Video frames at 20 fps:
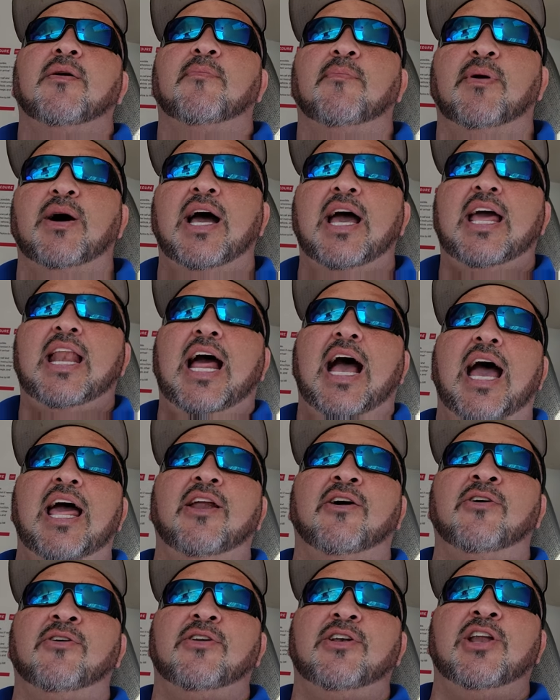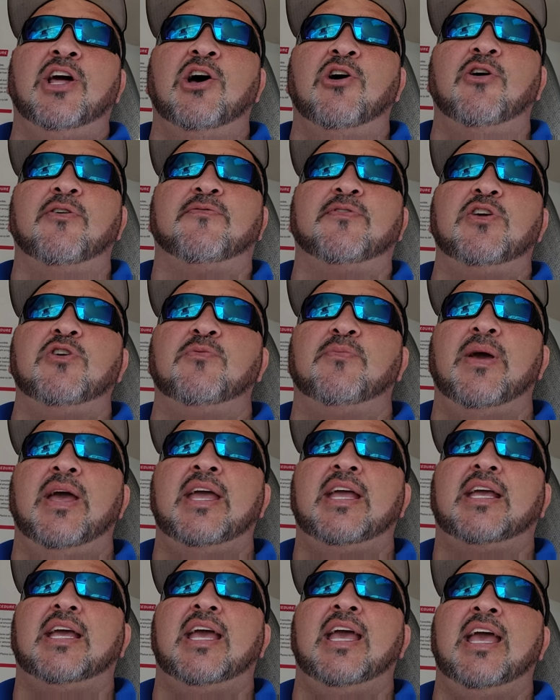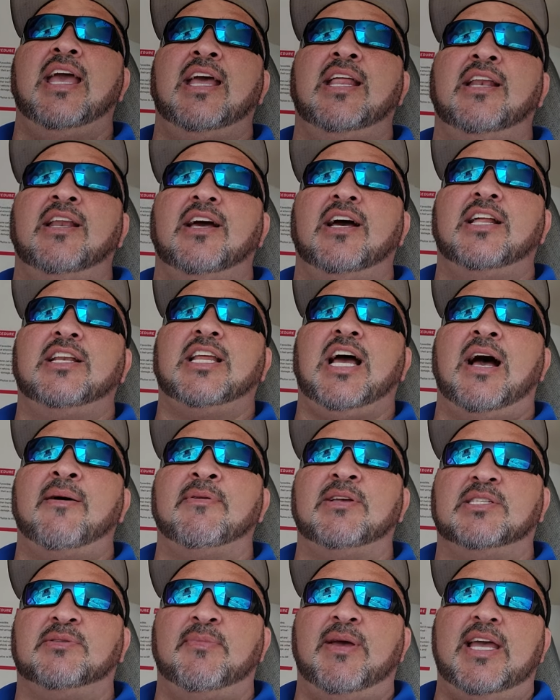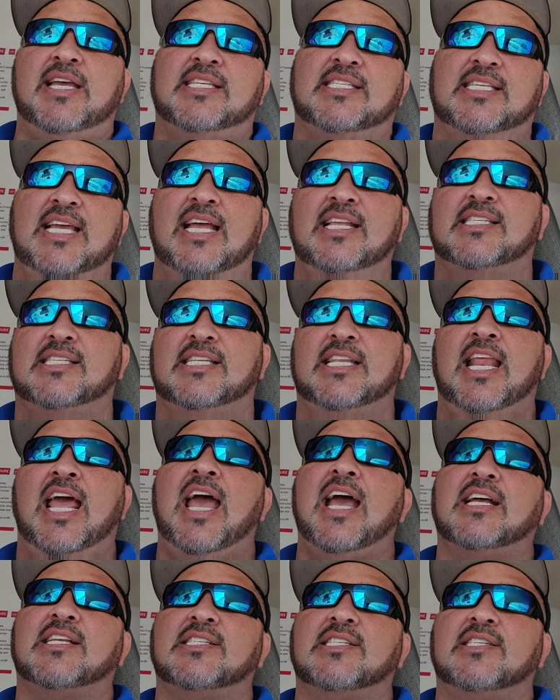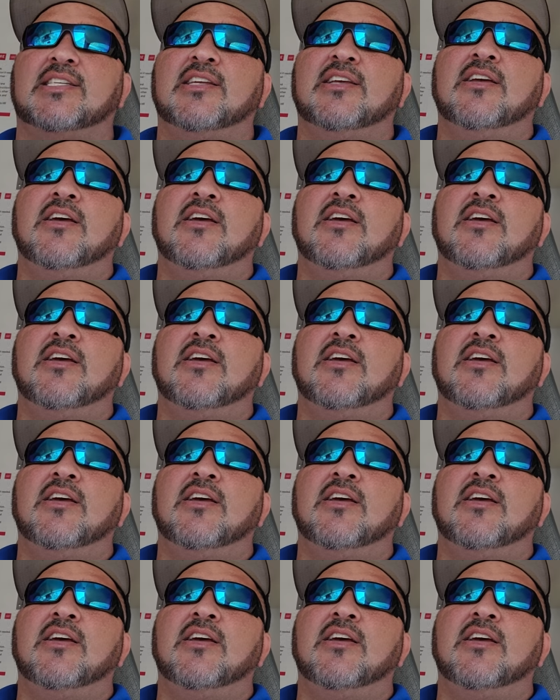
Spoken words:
But I don't know if Eubank and Adames make sense next.